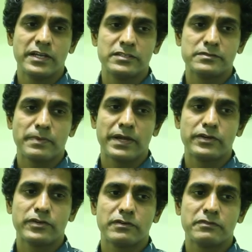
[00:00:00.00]
in
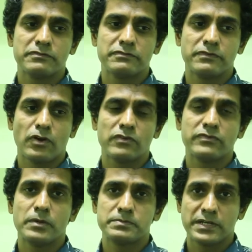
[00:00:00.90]
spite of a lot
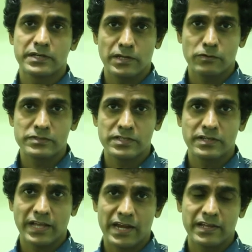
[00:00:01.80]
of ups and downs in
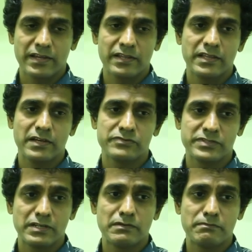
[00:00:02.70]
the category, they have
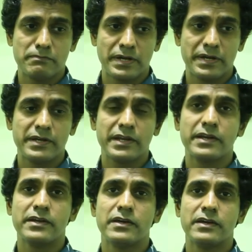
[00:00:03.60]
still
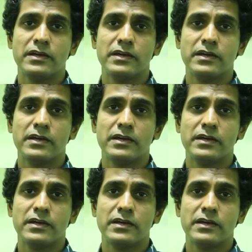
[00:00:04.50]
maintained